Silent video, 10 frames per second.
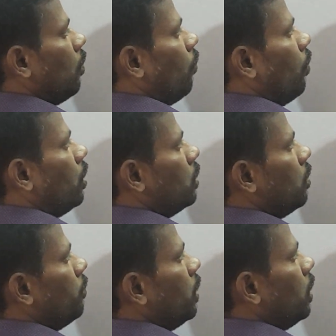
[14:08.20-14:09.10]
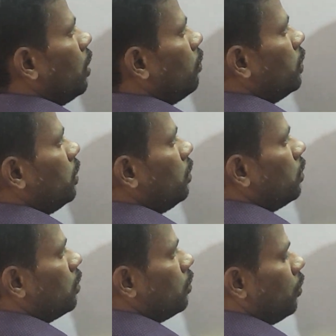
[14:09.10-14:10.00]
What is the meaning of
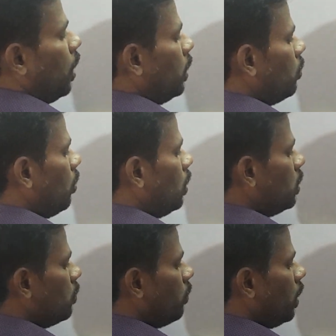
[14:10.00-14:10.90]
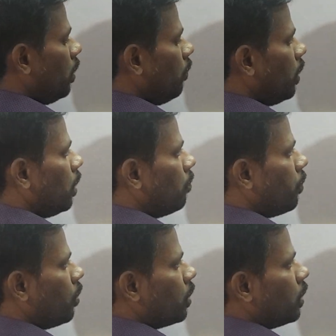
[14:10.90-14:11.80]
this? I told it's very, very
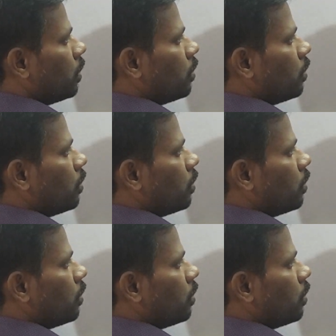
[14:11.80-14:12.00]
important.